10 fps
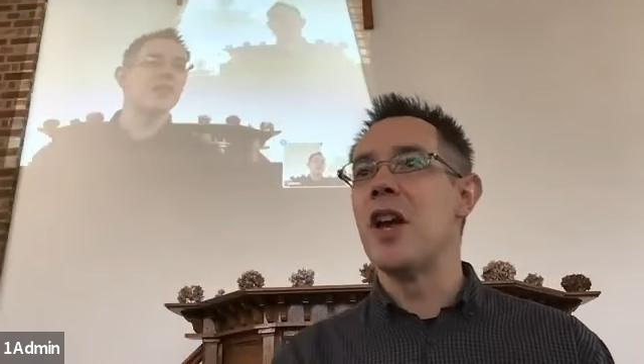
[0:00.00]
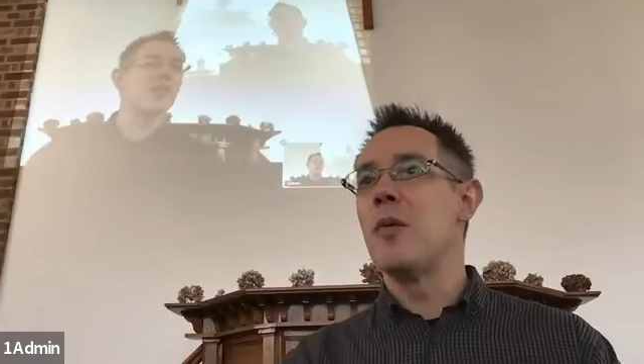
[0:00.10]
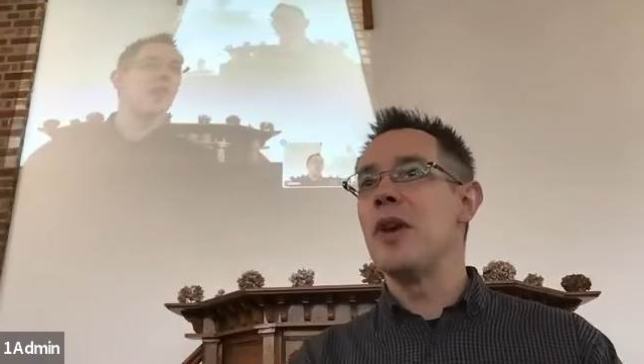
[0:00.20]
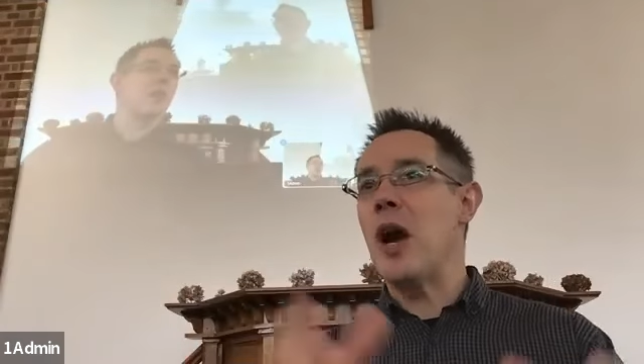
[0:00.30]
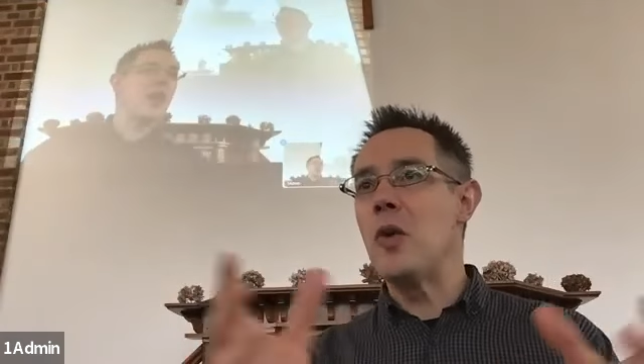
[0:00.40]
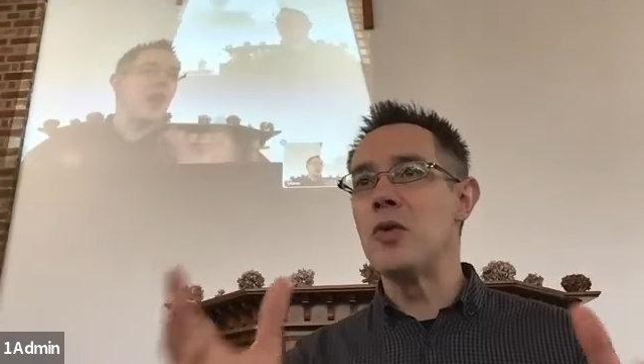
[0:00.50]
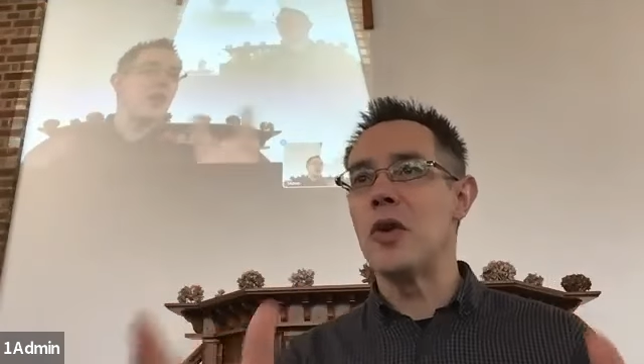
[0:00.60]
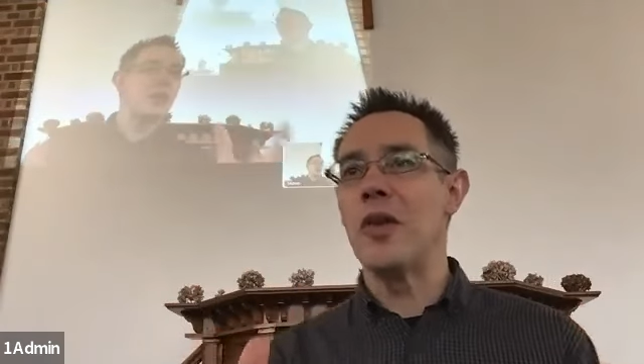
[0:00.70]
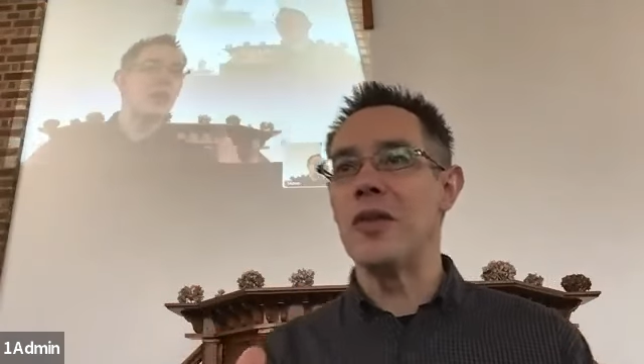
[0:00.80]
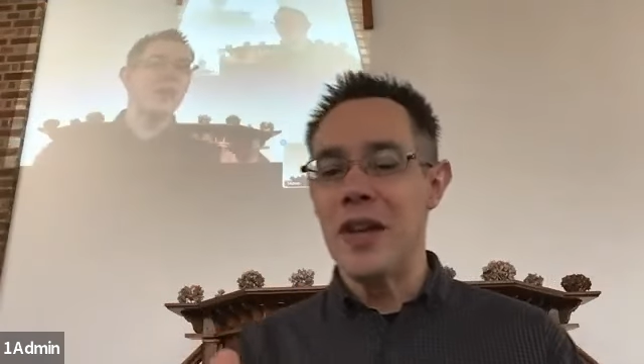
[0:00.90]
We hold
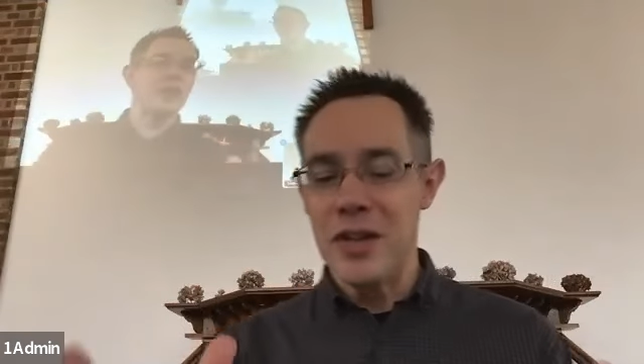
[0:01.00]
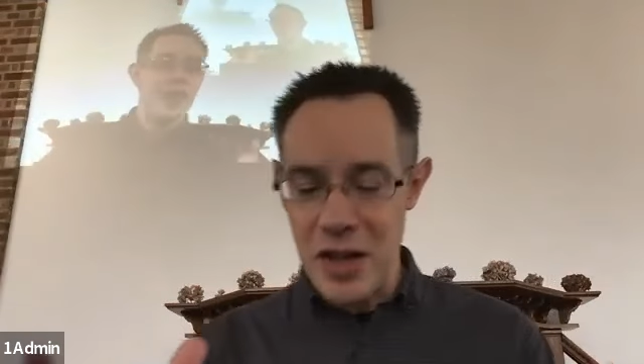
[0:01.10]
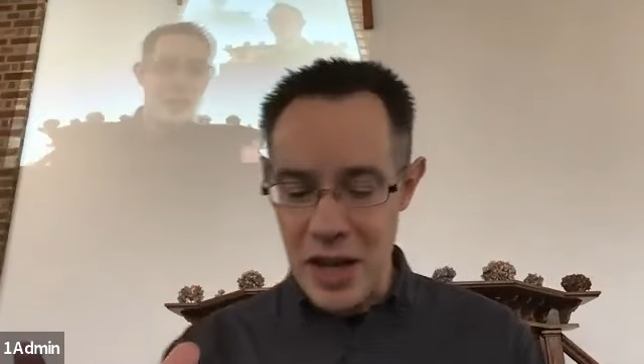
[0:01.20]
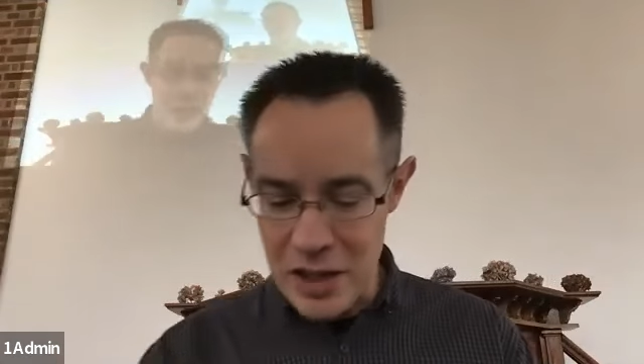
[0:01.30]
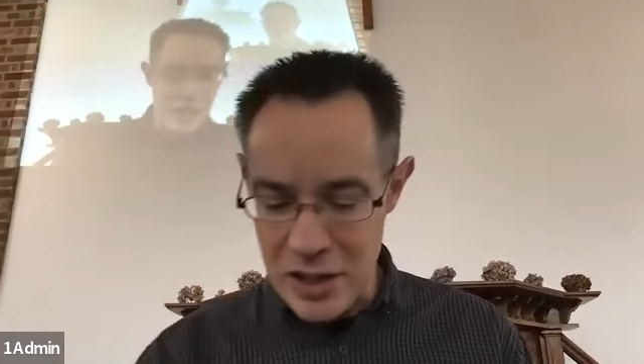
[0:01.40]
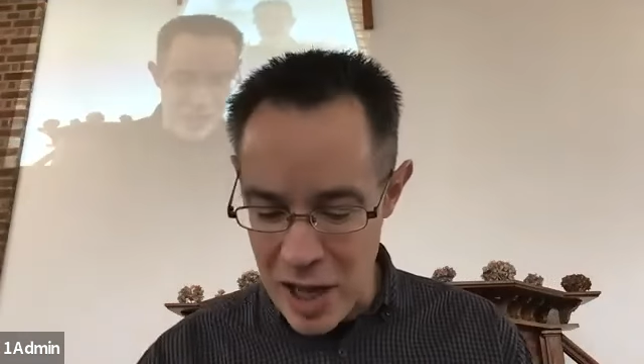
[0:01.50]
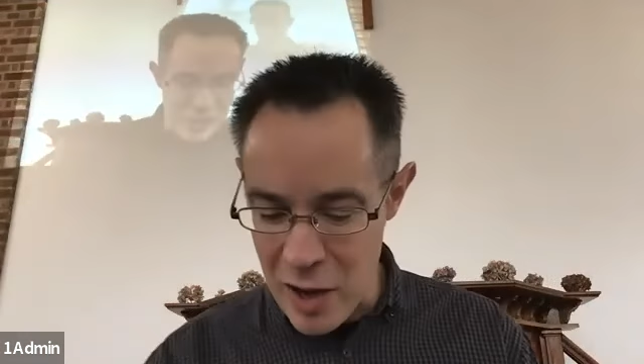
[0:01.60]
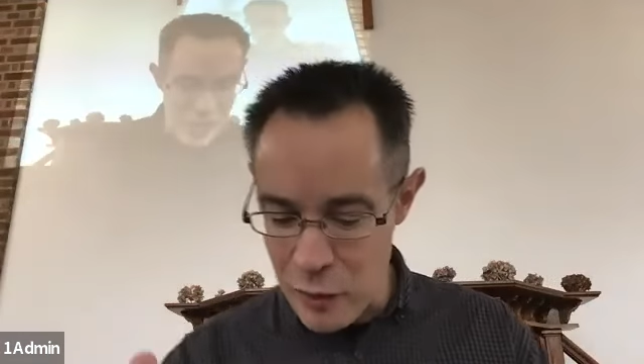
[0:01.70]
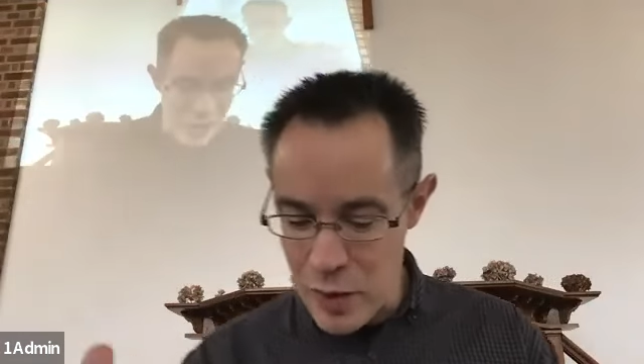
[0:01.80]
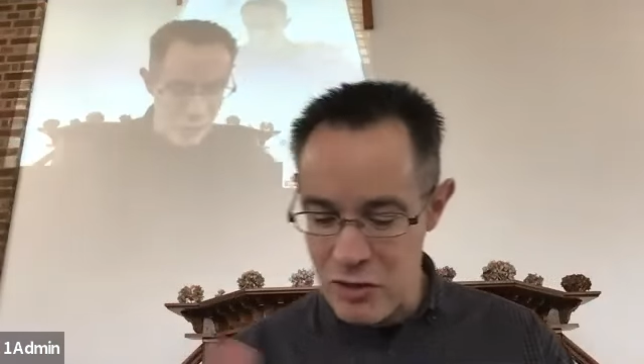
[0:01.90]
on to his
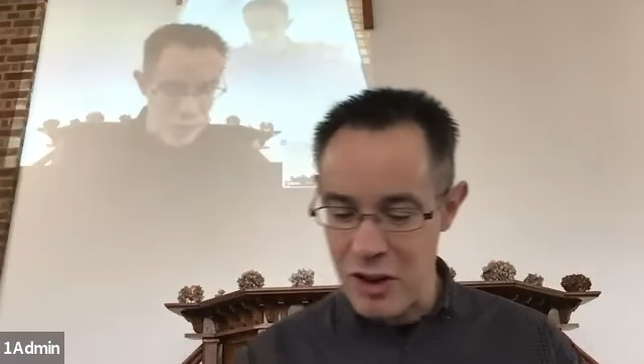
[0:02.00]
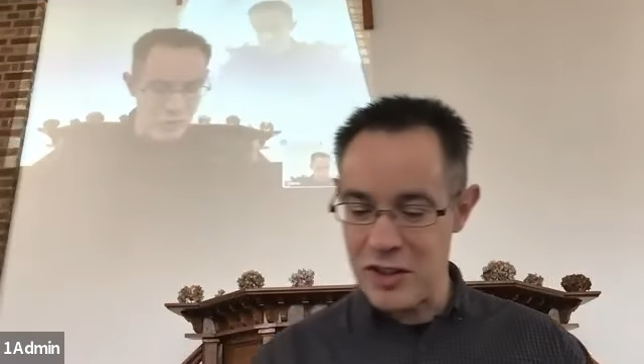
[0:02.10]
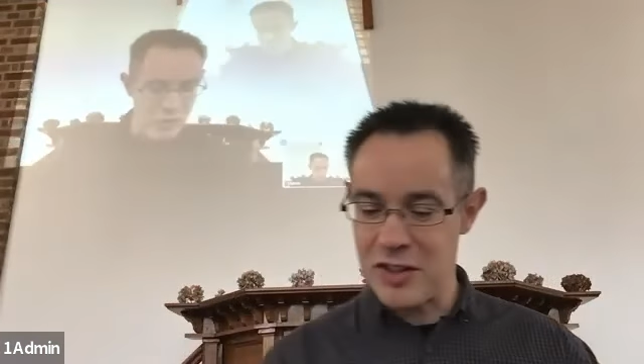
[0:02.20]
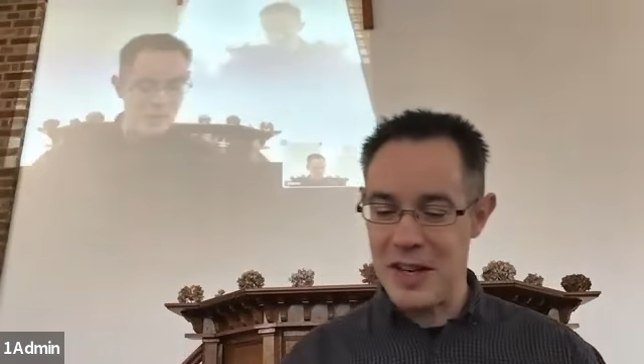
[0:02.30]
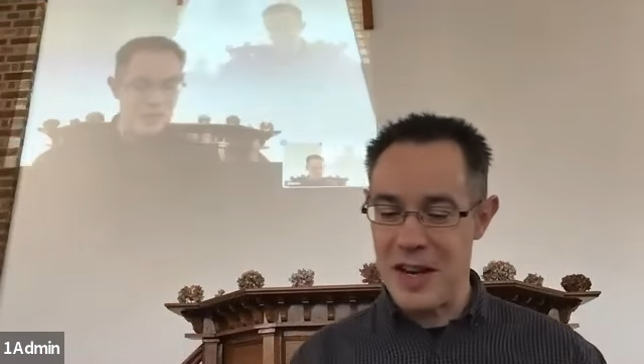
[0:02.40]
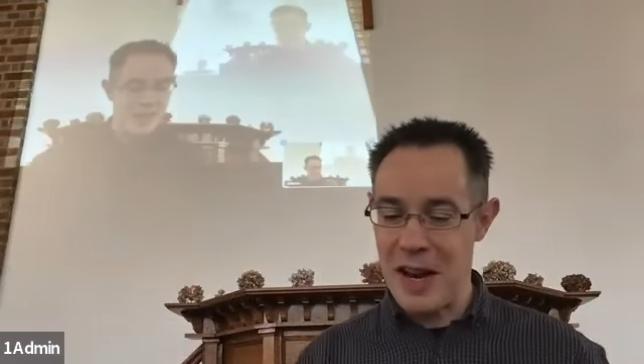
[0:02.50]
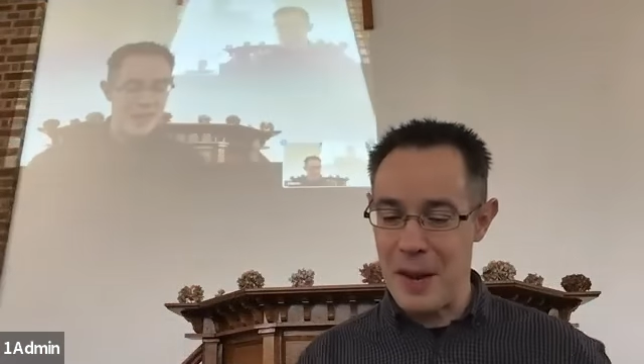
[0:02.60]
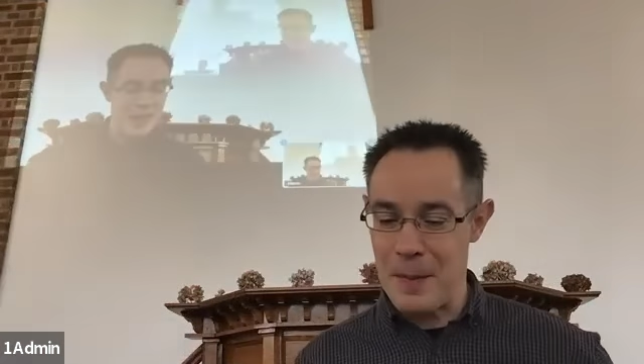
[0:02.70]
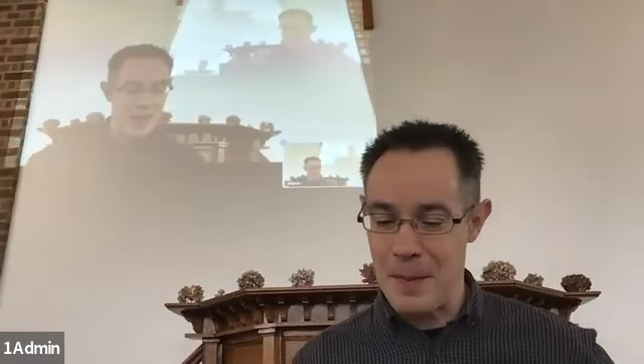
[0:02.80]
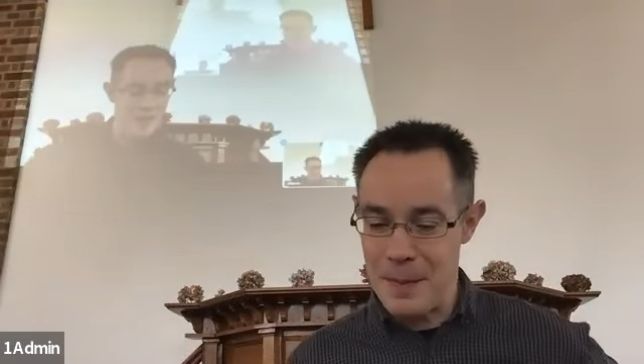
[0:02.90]
love. We trust in
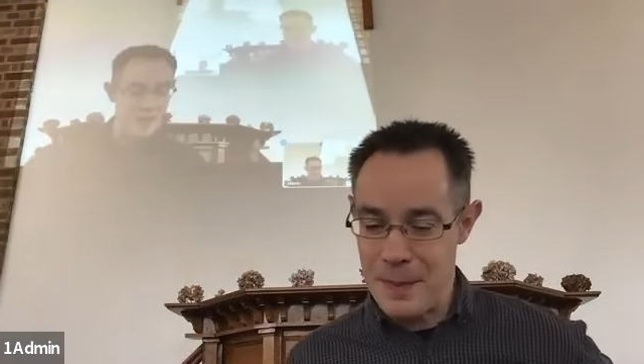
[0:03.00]
him.